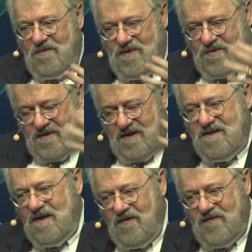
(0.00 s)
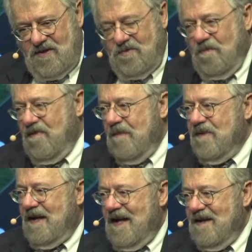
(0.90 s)
which was considered visual
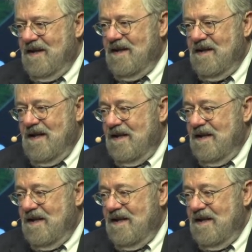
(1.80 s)
propaganda.